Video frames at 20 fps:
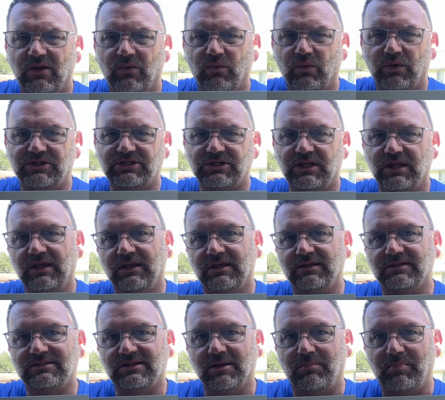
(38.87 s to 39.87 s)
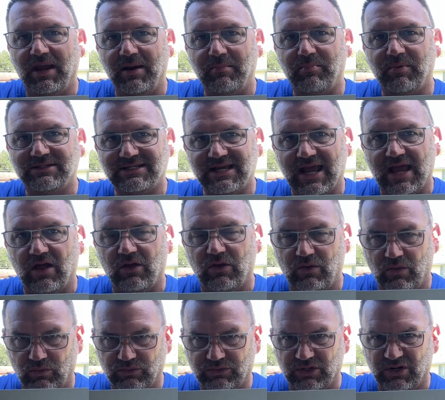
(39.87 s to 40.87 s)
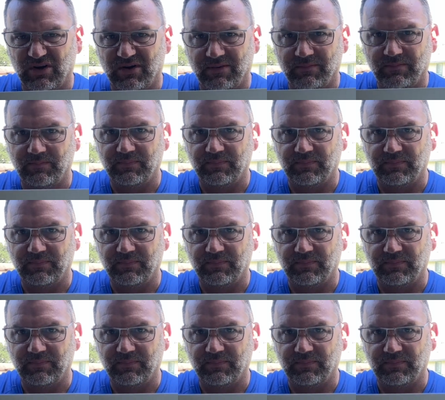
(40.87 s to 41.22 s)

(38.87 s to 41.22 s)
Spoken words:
which is the paper towel holder.